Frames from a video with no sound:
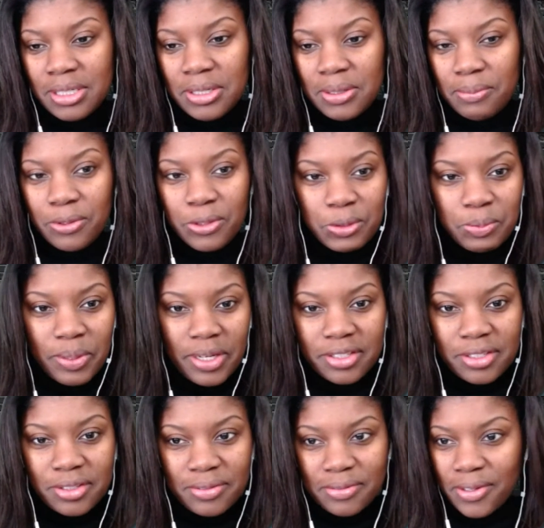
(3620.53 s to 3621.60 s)

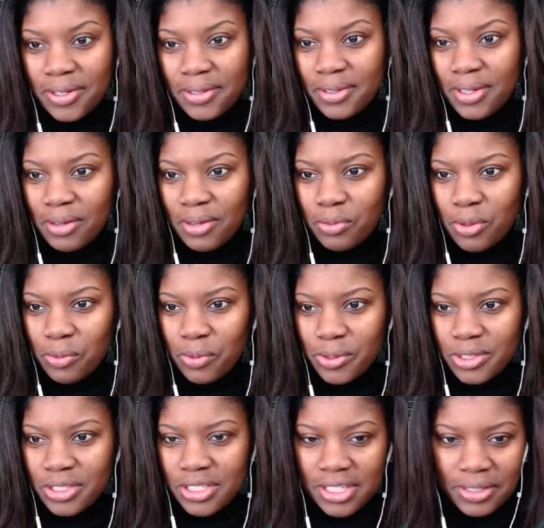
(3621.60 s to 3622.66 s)
perspective on what we're
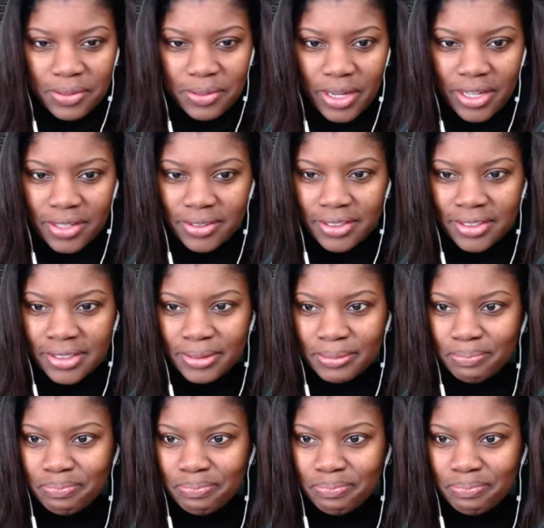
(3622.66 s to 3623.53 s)
seeing around here.